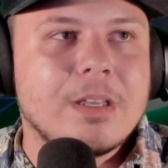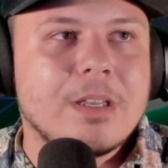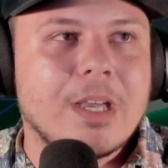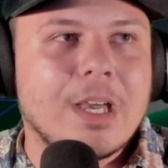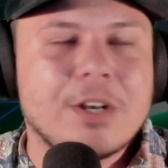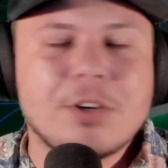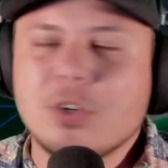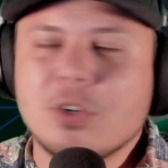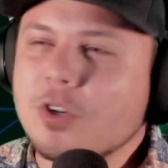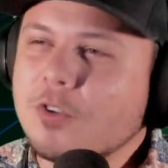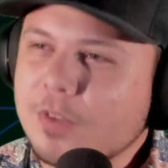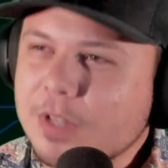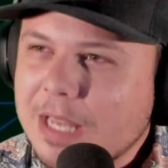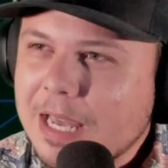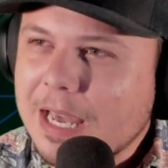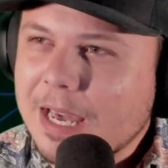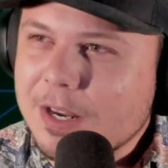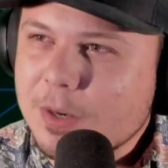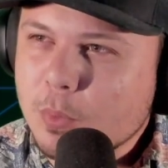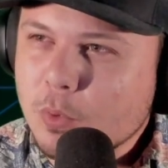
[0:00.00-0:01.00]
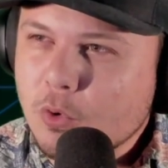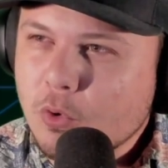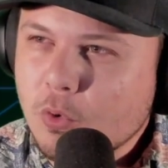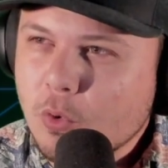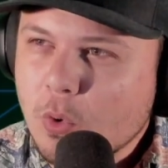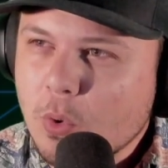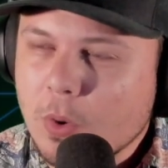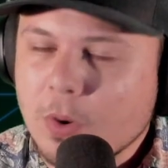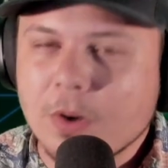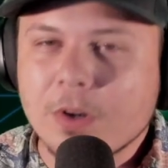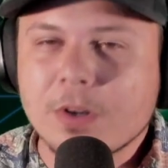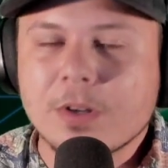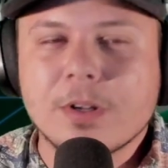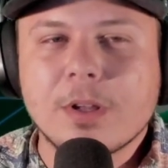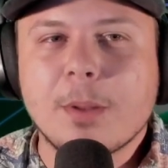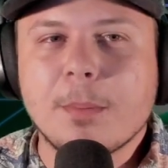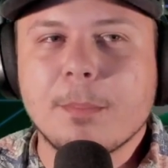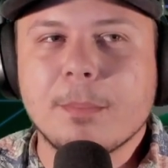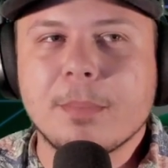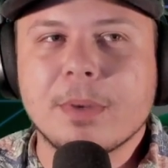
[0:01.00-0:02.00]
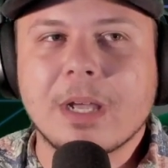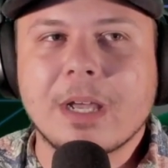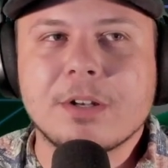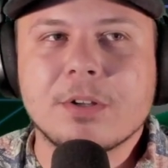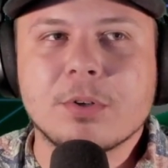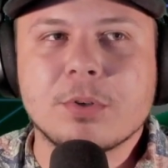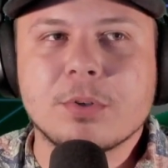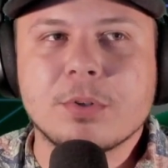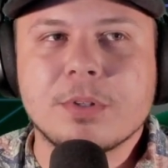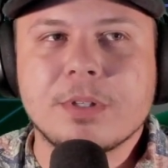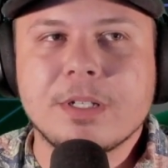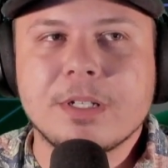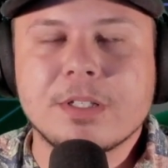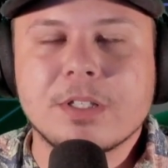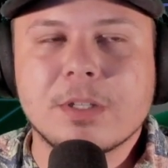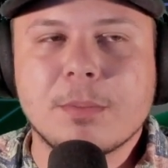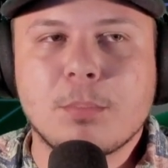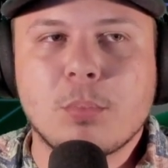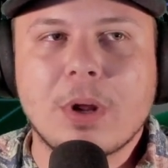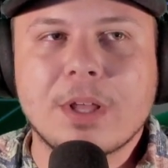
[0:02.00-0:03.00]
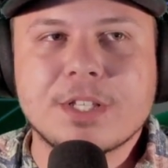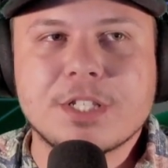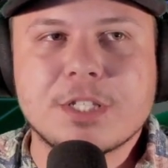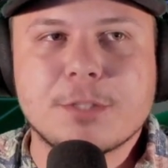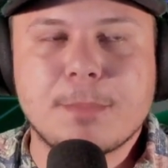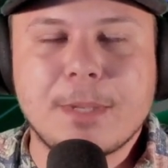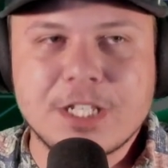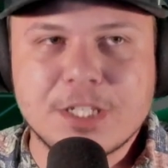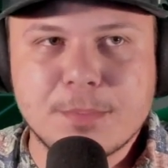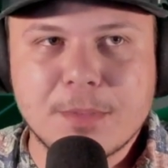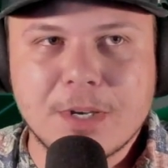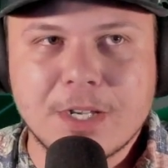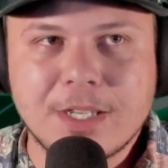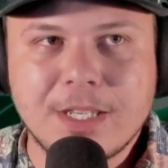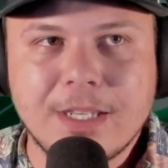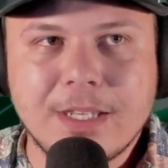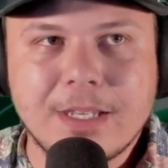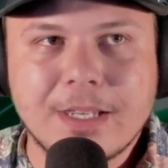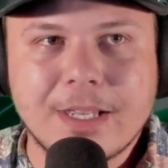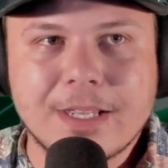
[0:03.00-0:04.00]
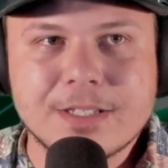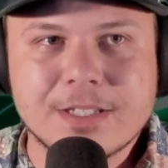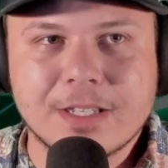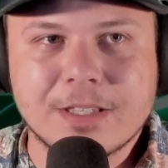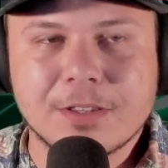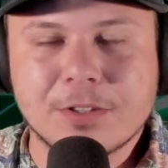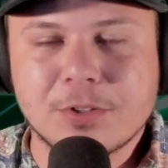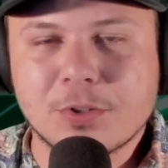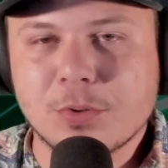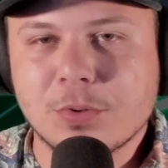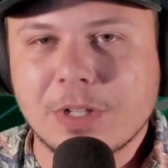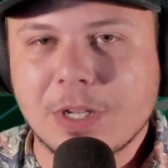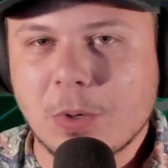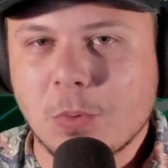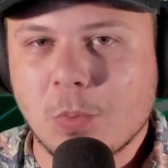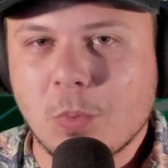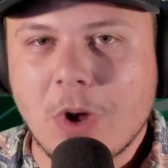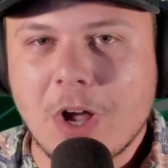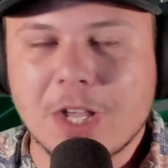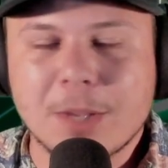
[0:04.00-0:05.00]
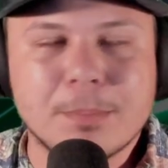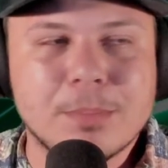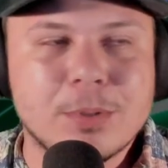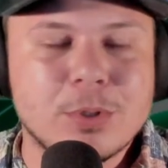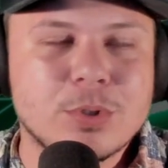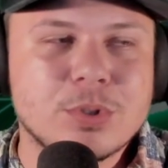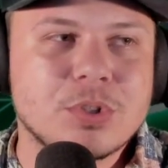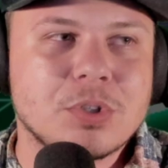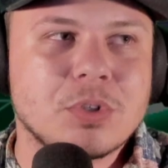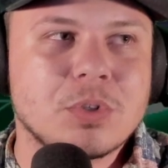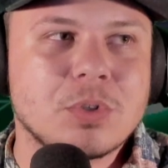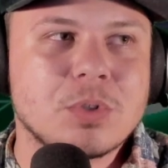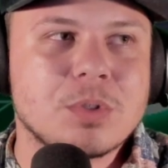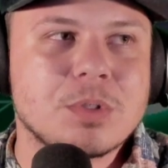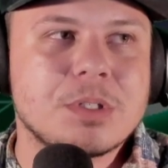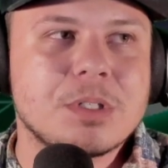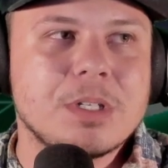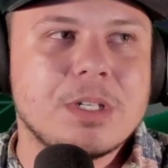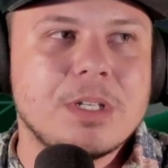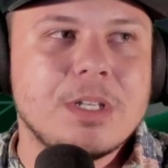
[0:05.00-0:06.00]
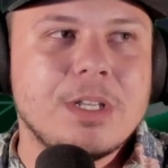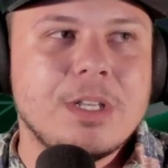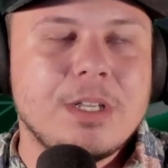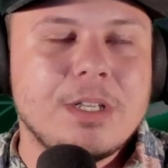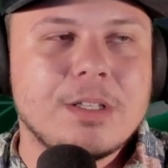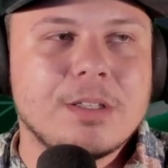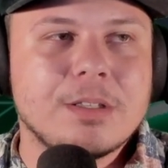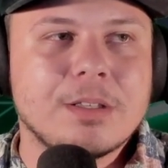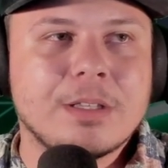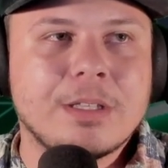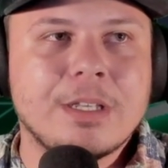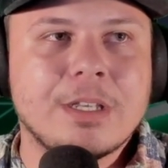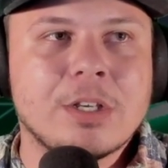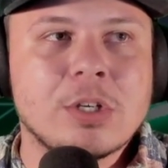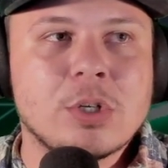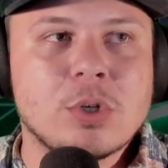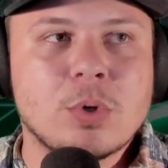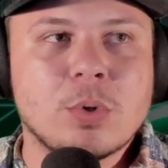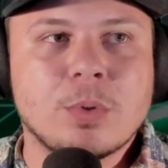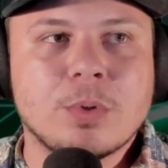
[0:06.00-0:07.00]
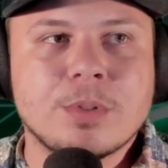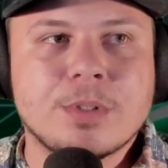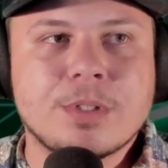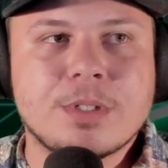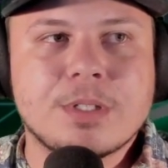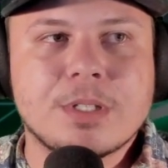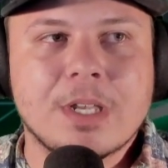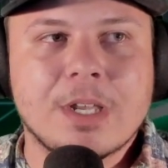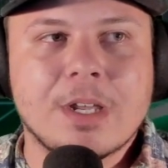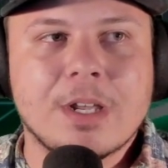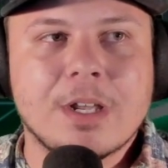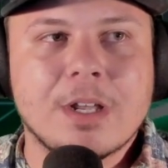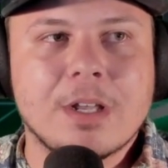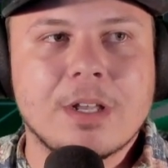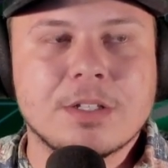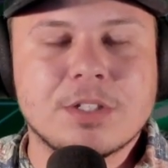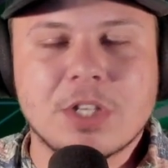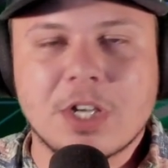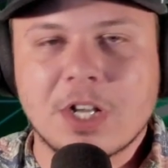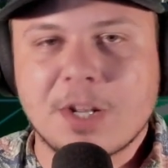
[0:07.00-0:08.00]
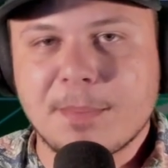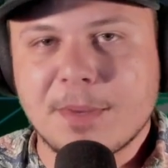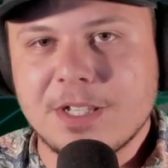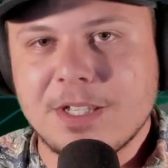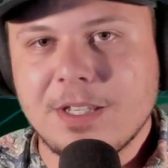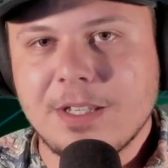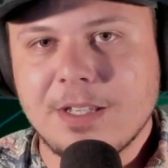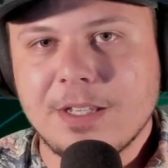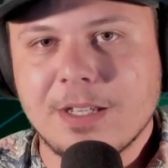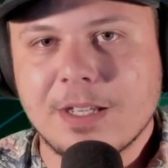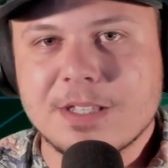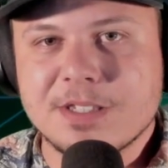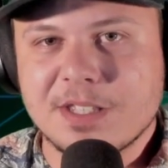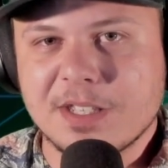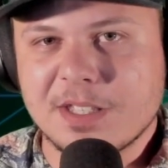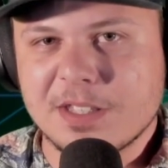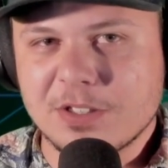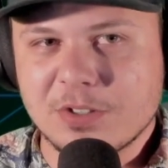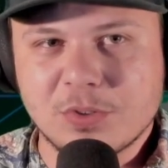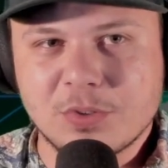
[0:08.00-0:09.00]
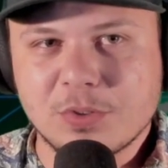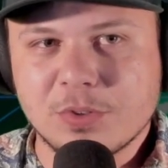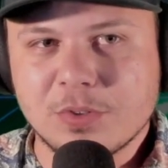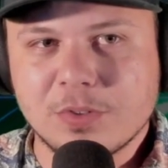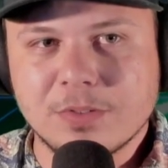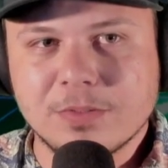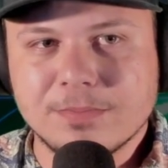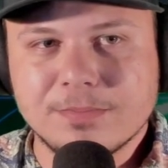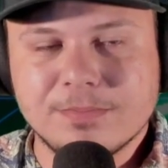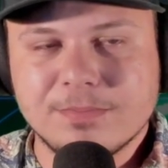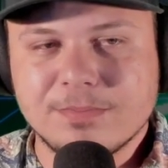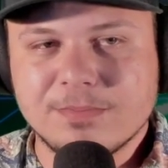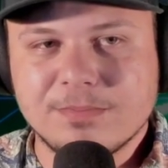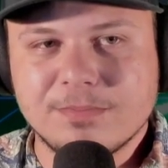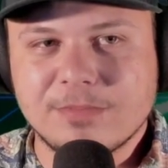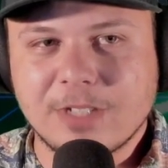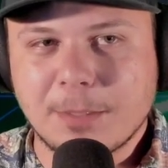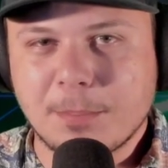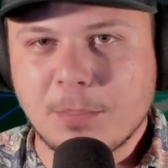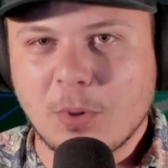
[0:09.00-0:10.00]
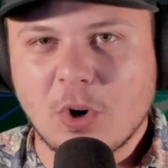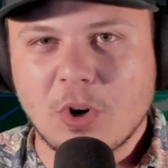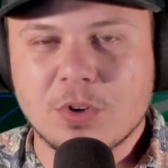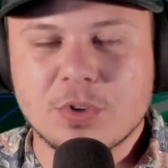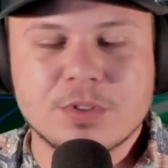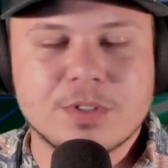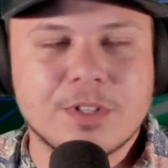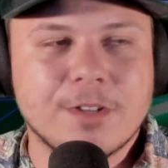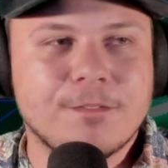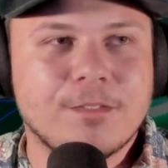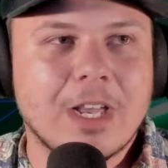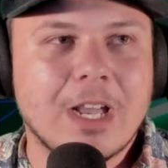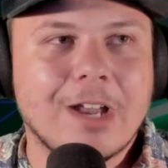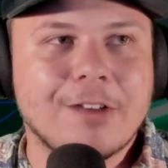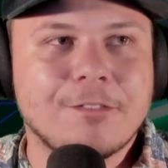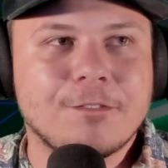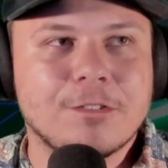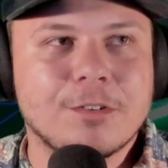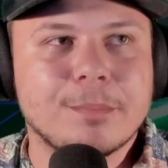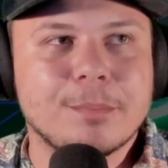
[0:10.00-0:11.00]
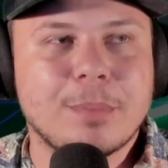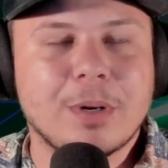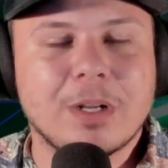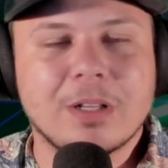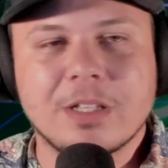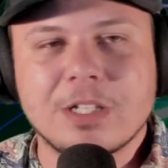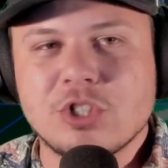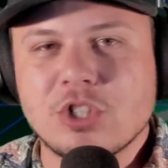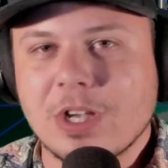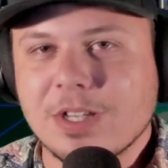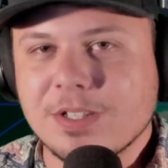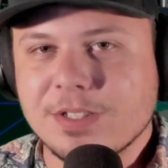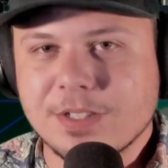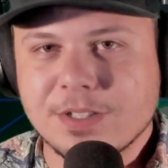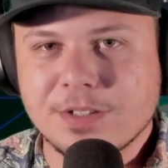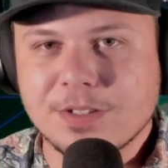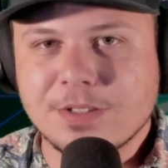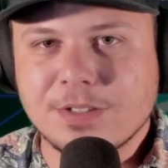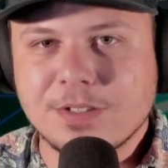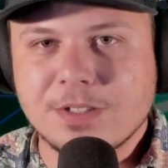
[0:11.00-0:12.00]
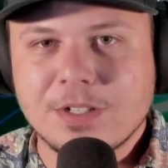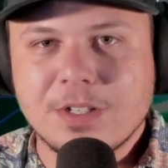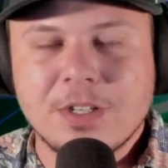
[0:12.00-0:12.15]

don't know if it had it before, but I know the Brett Space Monkey has like little like rocket boosters. Leo's Sock Monkey has like little particles that fly off him. Apparently Jess's